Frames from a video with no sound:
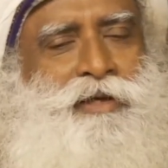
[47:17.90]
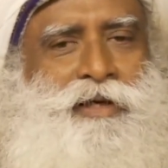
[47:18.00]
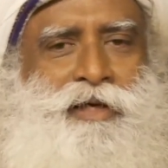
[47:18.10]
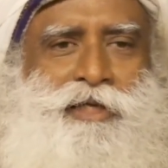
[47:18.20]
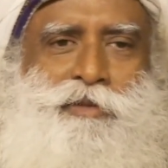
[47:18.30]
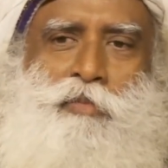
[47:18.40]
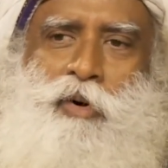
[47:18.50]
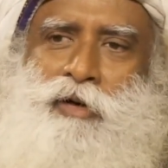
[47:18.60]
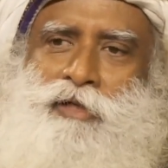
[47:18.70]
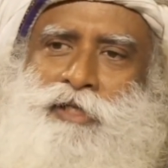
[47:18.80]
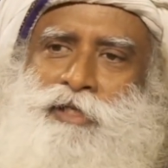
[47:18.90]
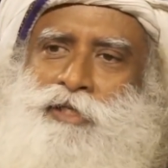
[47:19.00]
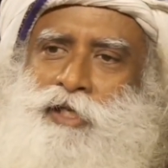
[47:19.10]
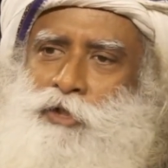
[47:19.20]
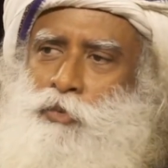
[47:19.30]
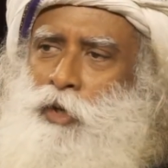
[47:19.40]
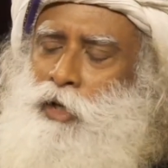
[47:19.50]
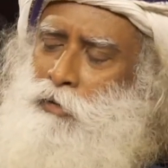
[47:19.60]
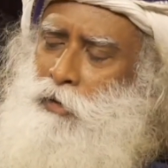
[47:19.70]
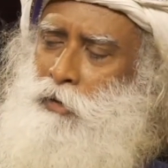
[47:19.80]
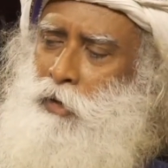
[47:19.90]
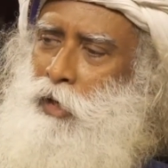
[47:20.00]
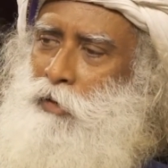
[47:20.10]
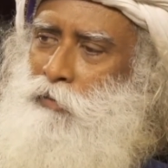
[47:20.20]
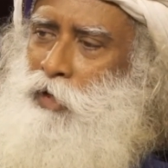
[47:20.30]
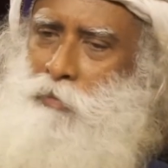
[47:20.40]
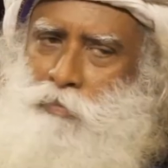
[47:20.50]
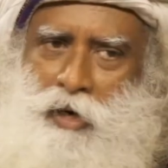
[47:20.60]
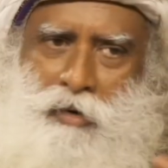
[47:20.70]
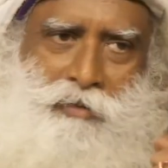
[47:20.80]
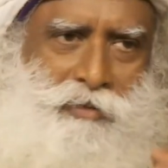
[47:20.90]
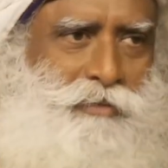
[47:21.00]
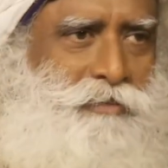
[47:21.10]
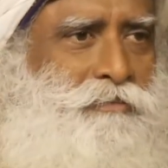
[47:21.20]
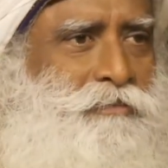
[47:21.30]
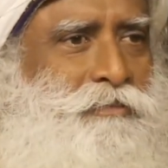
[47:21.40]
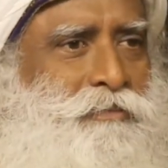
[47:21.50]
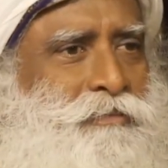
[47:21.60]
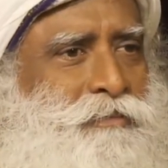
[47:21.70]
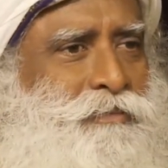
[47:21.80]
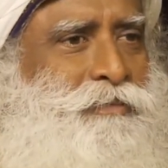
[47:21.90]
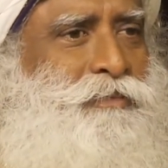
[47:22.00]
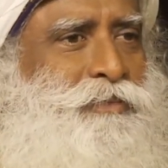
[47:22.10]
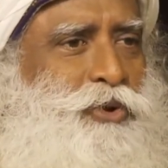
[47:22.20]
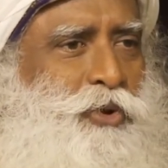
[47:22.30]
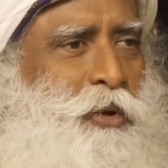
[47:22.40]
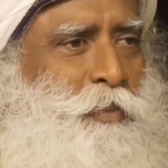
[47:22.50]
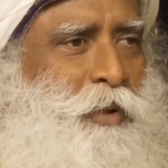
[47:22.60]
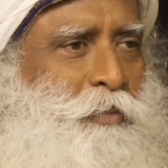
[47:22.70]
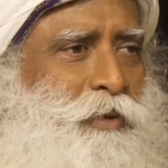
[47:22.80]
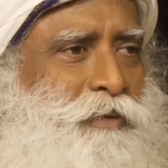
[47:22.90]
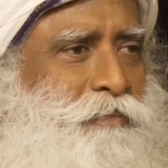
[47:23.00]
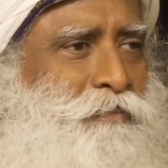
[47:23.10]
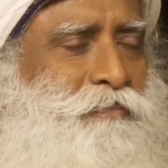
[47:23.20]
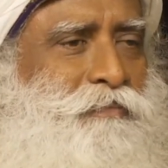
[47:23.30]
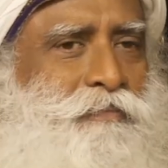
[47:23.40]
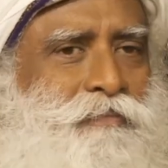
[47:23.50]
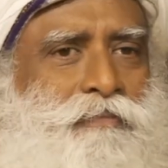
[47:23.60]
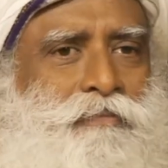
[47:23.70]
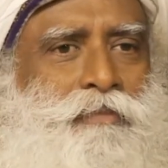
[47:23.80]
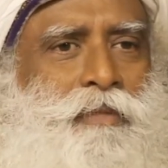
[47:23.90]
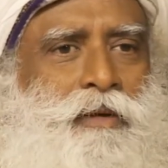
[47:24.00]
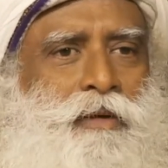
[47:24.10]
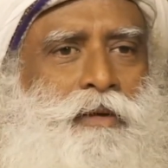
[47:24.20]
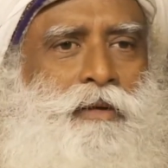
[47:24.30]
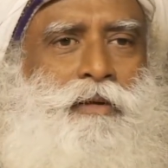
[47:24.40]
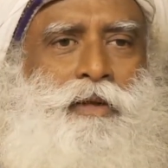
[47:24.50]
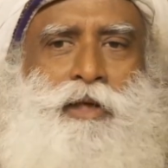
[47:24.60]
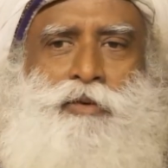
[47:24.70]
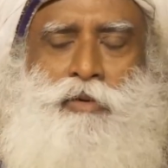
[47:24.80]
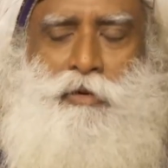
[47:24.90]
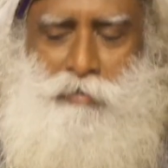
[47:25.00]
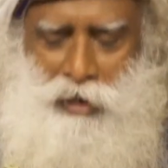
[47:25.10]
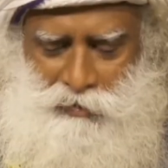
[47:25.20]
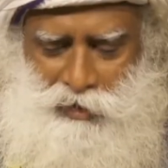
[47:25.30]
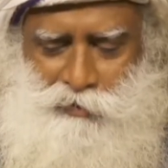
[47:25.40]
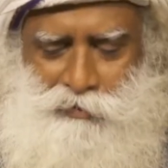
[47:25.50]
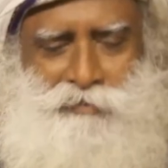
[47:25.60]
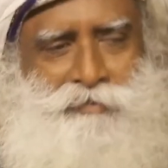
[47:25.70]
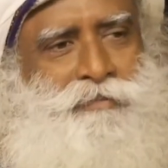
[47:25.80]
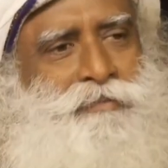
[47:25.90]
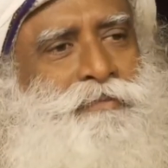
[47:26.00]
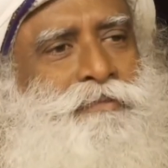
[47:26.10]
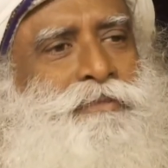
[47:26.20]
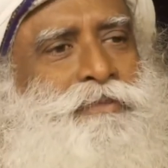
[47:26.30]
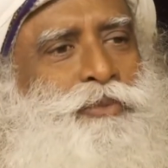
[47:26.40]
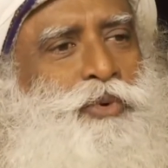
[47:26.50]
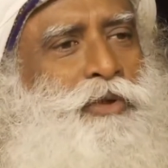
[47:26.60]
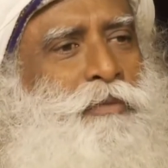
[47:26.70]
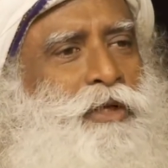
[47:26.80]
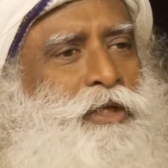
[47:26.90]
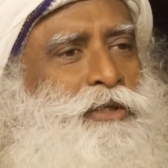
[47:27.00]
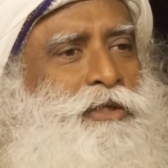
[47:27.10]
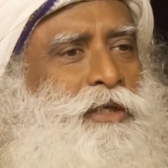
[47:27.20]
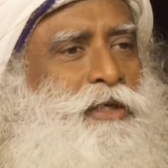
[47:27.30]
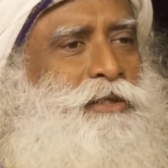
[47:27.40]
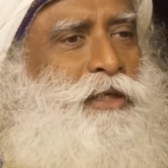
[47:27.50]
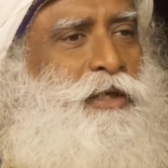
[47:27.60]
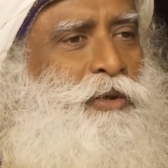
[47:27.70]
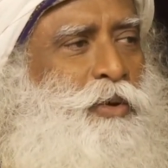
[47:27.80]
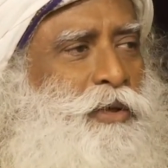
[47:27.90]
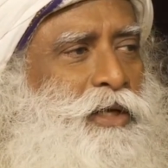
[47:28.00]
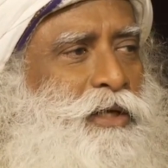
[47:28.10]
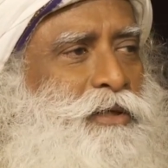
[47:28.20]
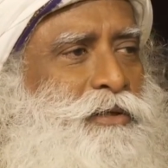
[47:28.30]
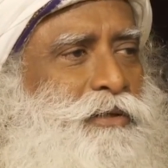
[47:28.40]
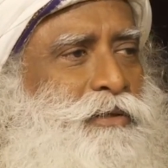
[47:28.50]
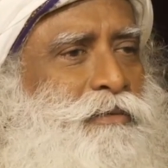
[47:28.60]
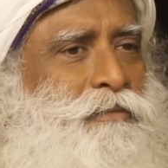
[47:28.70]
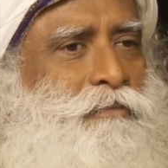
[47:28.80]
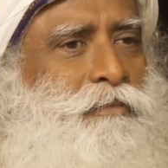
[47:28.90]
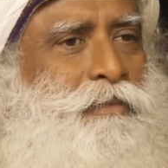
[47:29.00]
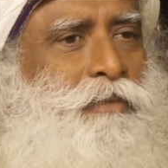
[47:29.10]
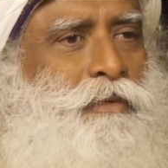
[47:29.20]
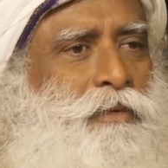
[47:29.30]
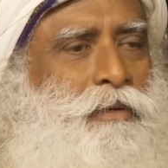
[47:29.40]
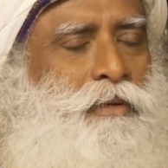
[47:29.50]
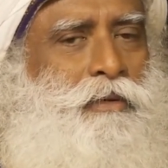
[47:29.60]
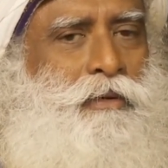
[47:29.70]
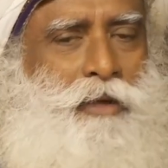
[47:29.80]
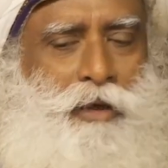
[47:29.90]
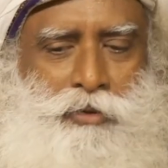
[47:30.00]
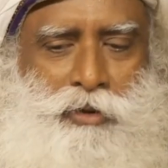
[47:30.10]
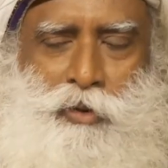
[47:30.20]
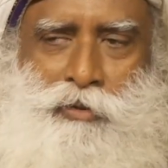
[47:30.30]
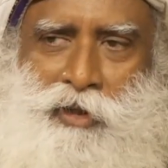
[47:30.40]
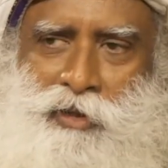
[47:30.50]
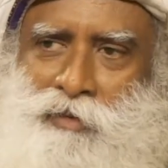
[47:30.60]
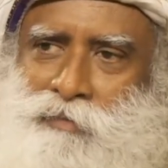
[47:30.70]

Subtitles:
his monks in such a way that they are very proud, strong people. They do not bow down to the ministers and the courtiers, they do their own thing.